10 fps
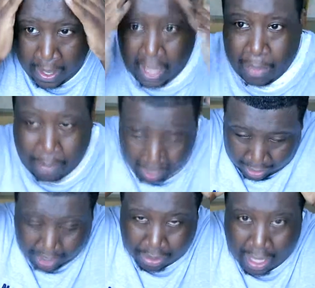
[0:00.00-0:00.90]
And you
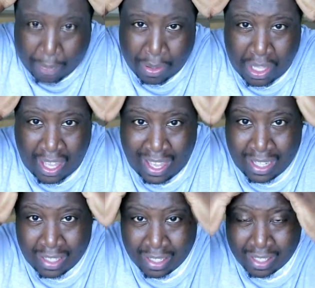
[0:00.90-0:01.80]
basically do that with your
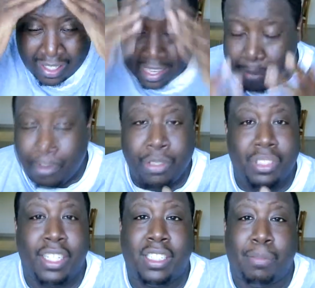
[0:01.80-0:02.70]
hands in the same
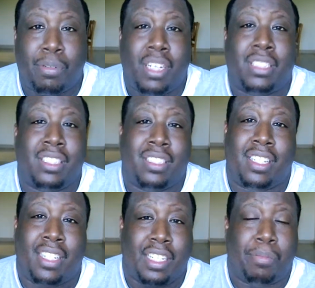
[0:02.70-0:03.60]
motion that you're
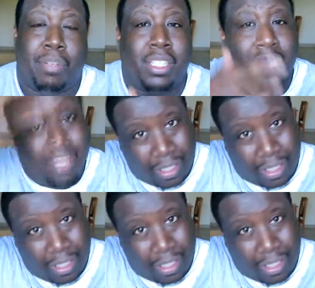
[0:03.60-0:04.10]
brushing.